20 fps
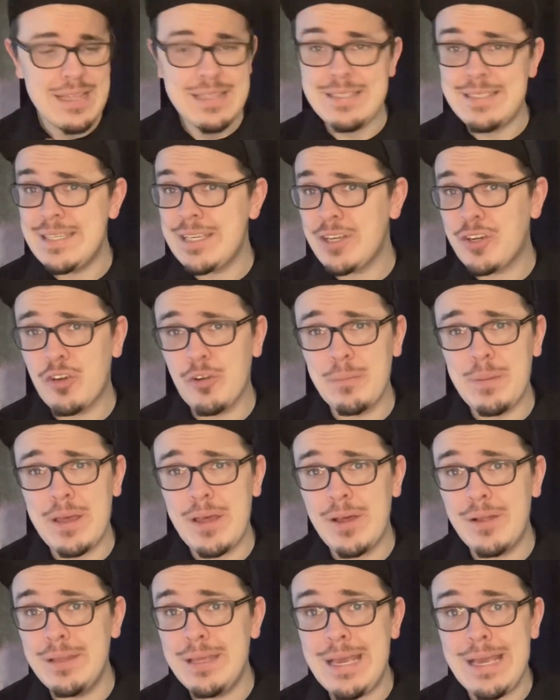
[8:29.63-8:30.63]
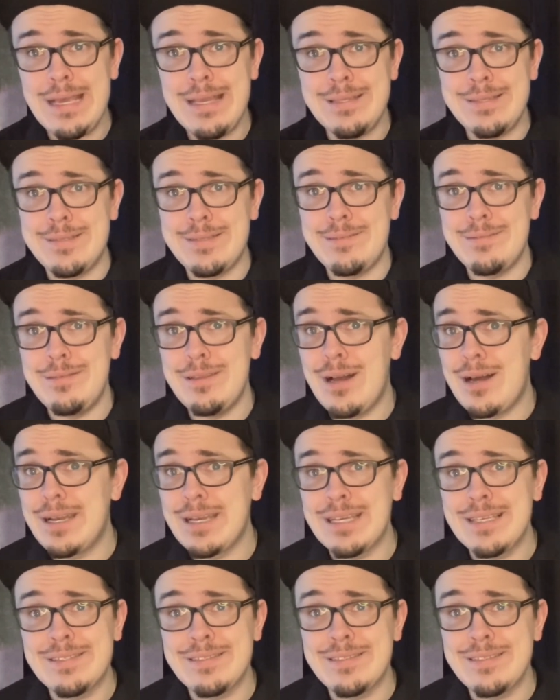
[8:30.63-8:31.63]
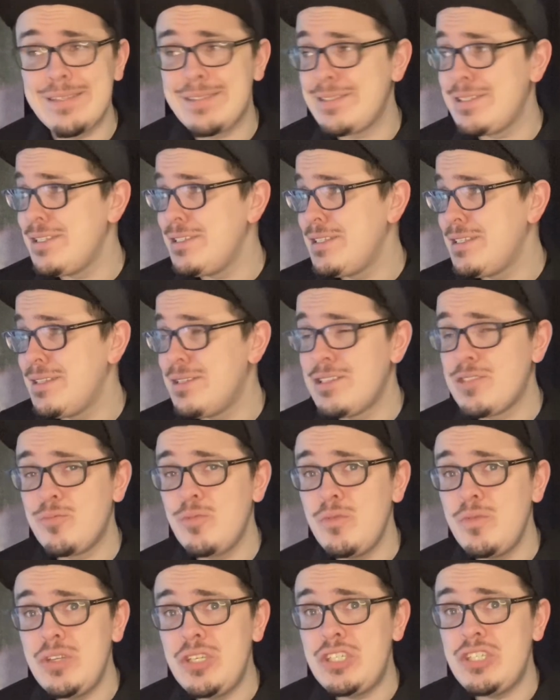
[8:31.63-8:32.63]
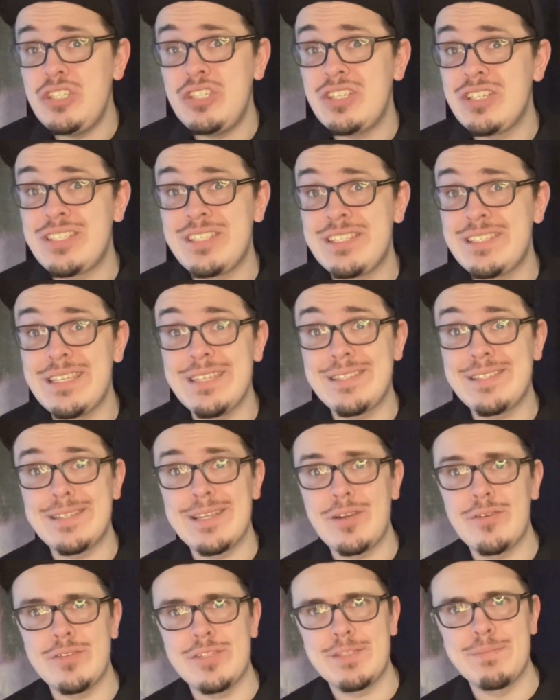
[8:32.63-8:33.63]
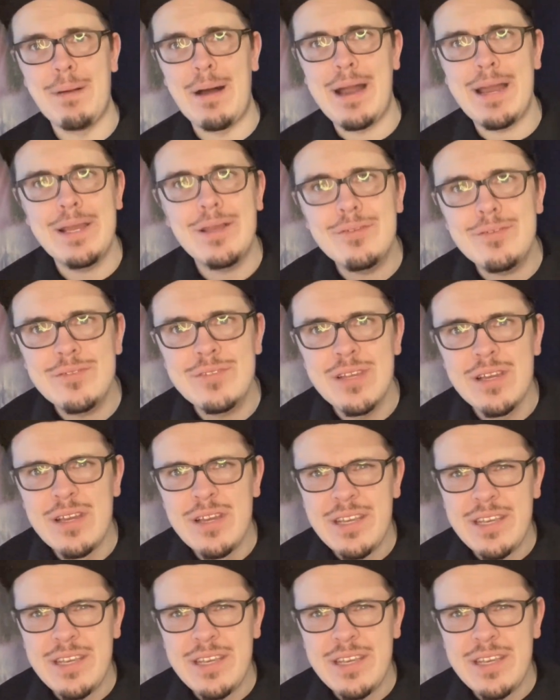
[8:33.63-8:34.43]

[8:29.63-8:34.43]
Tinkerbell is non-existent in this movie. She just sits there and smiles.